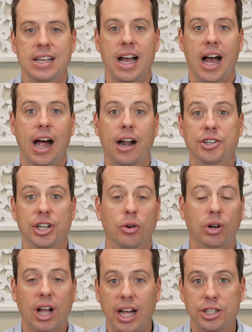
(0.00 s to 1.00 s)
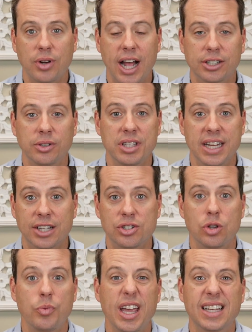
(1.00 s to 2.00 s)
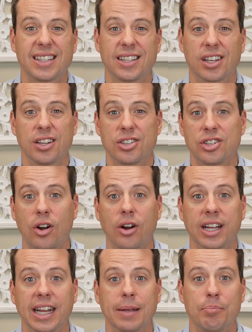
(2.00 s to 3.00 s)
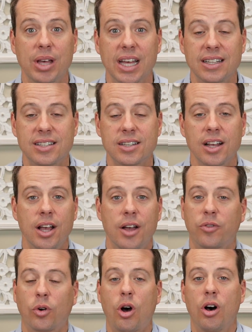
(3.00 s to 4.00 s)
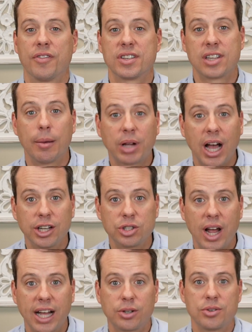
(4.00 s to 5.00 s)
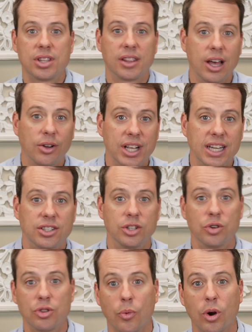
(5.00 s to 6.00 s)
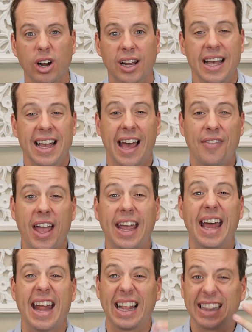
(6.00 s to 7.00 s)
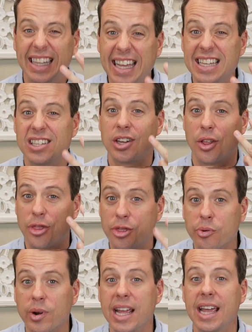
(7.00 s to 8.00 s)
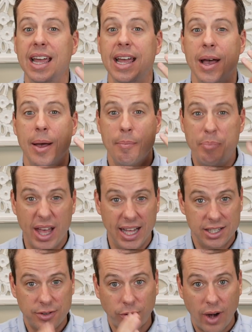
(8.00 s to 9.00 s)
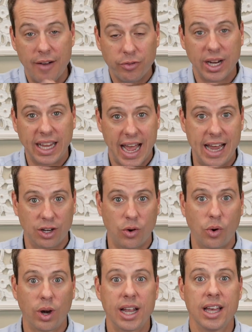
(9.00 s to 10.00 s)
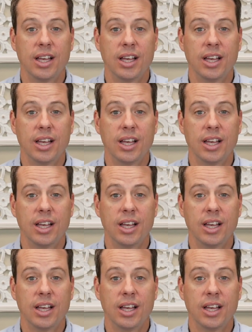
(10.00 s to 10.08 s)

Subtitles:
Our general contractor in the next 2 weeks is going to start getting bids for all the subcontractors that they'll need to do the work, and they get at least 3 bids for every category